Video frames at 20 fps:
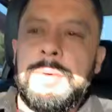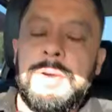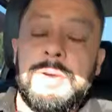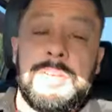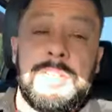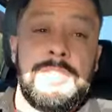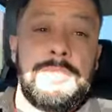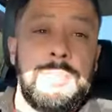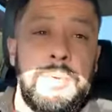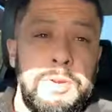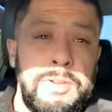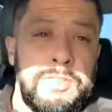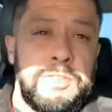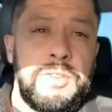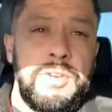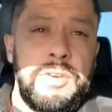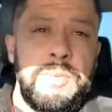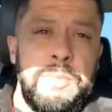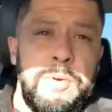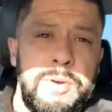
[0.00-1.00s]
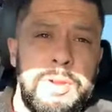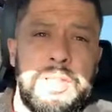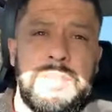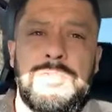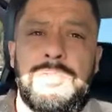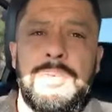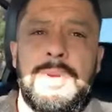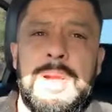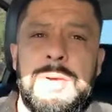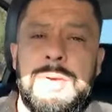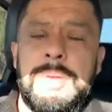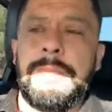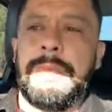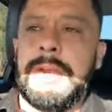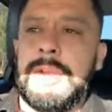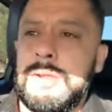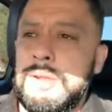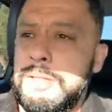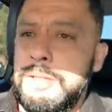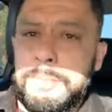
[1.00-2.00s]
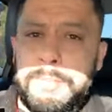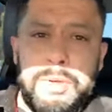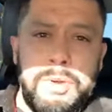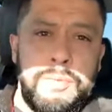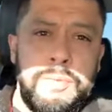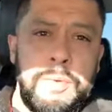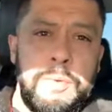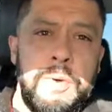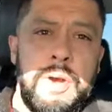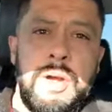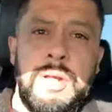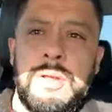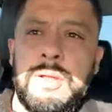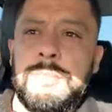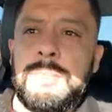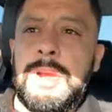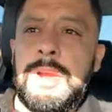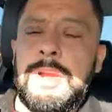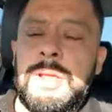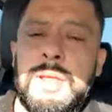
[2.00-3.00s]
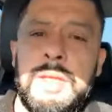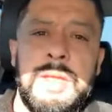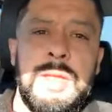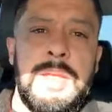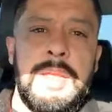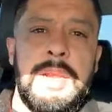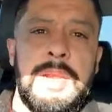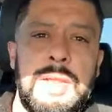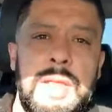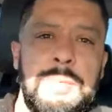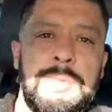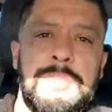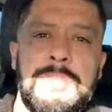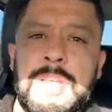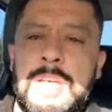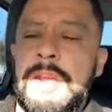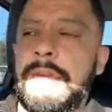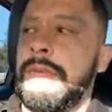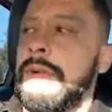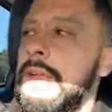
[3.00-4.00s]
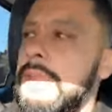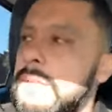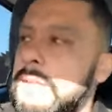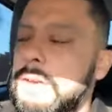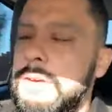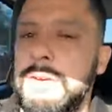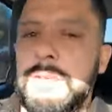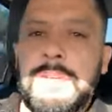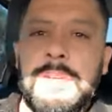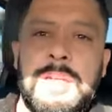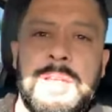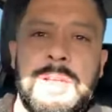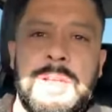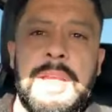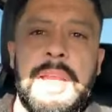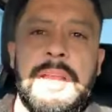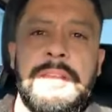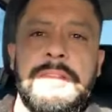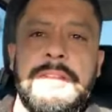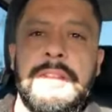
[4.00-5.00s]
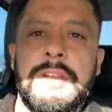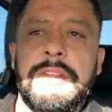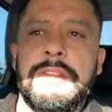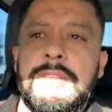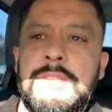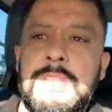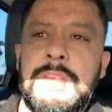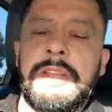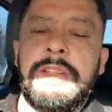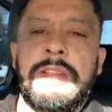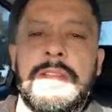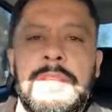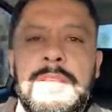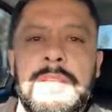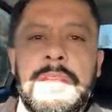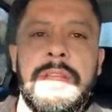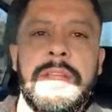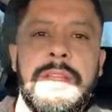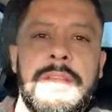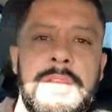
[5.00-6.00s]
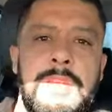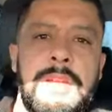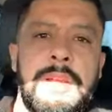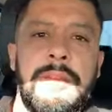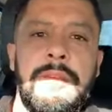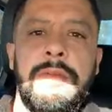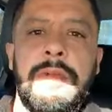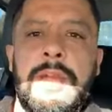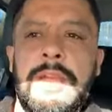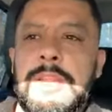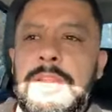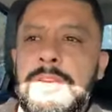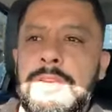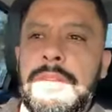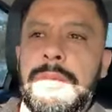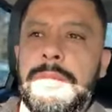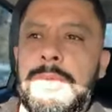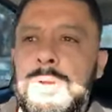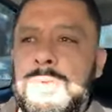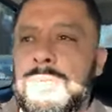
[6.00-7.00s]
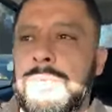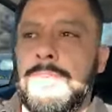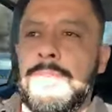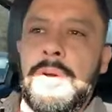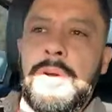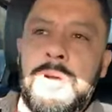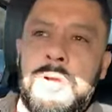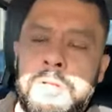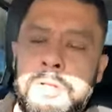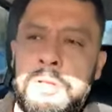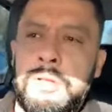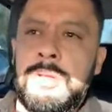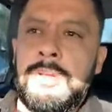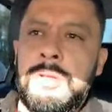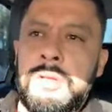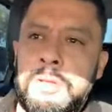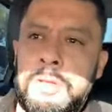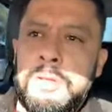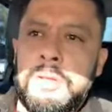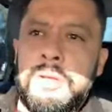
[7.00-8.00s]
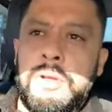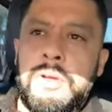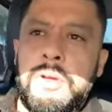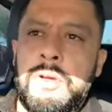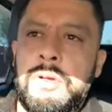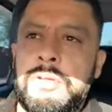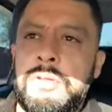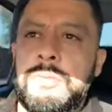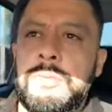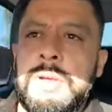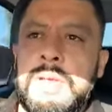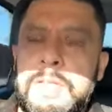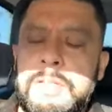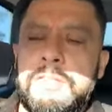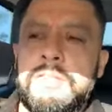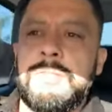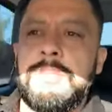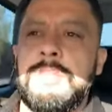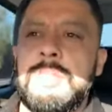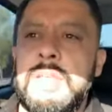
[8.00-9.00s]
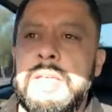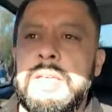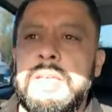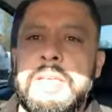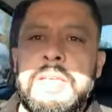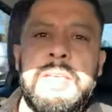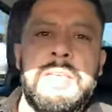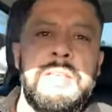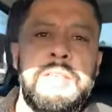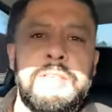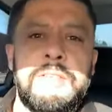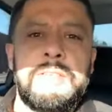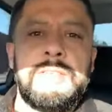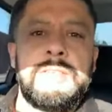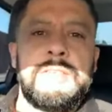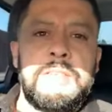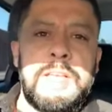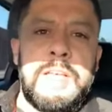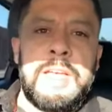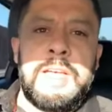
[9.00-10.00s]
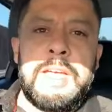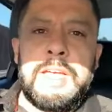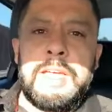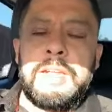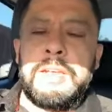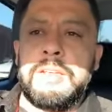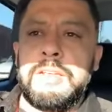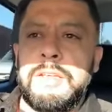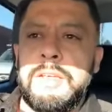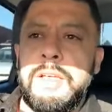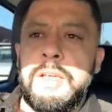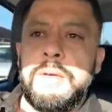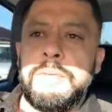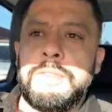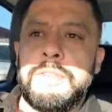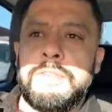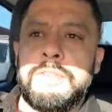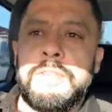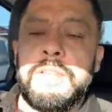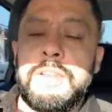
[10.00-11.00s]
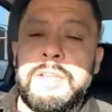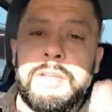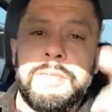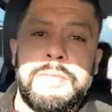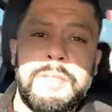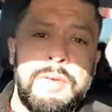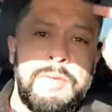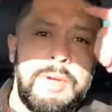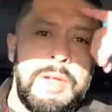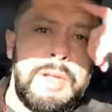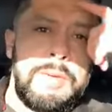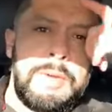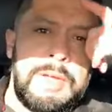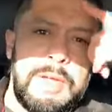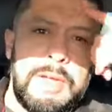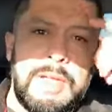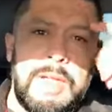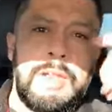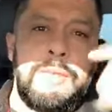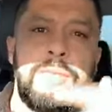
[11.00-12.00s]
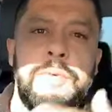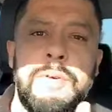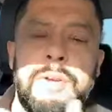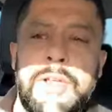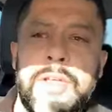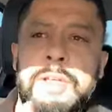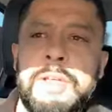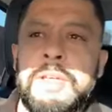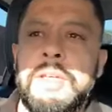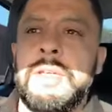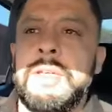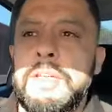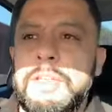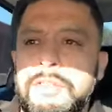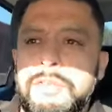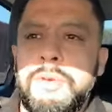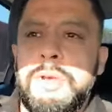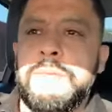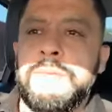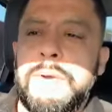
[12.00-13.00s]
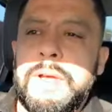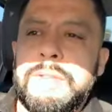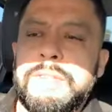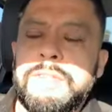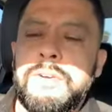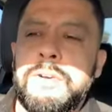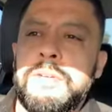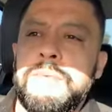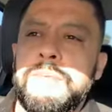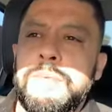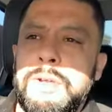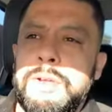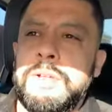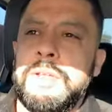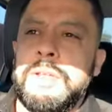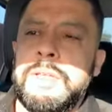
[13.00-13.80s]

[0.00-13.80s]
America's Voice. Good morning to everybody. Beautiful wall on my left side right here. You got a guy that's gonna see it right here. The beautiful wall all the way to the east side of the city of Tijuana, Baja California. 25-30